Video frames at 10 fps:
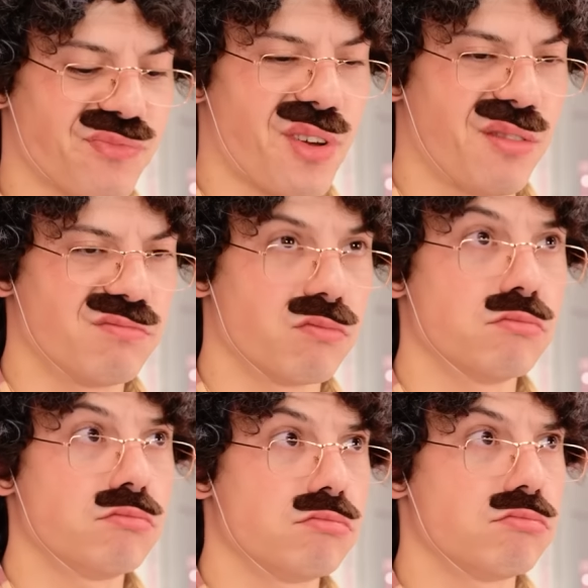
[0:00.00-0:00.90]
birthday
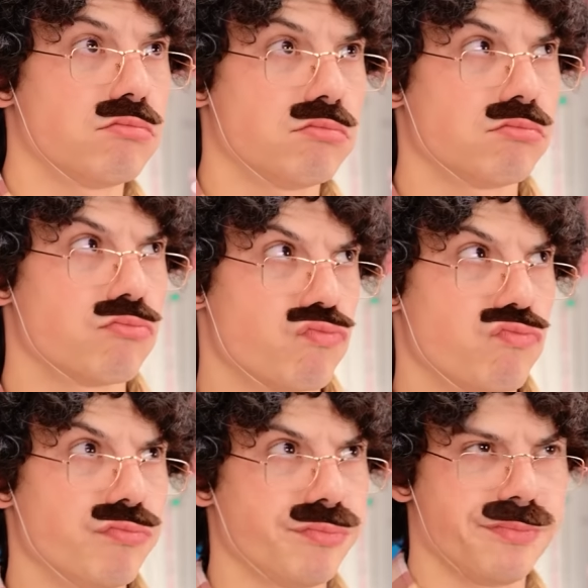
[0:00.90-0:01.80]
cake if I say so
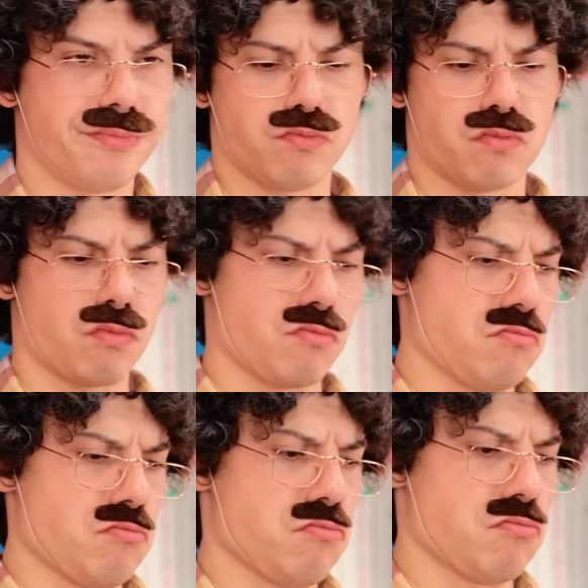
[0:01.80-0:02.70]
myself.
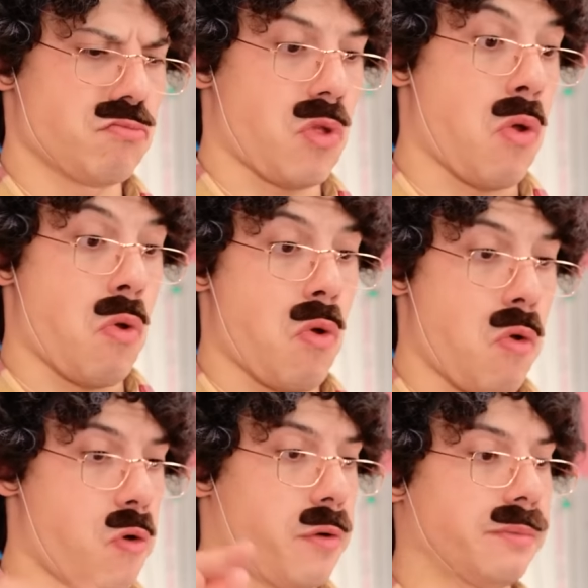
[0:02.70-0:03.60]
Oh right, I
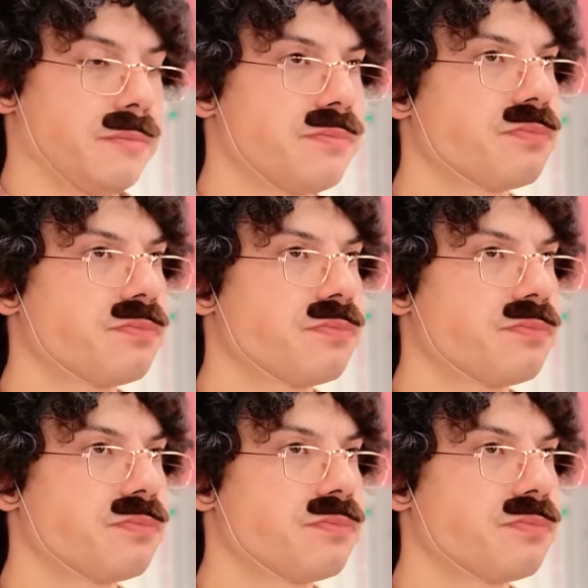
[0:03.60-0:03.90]
need to invite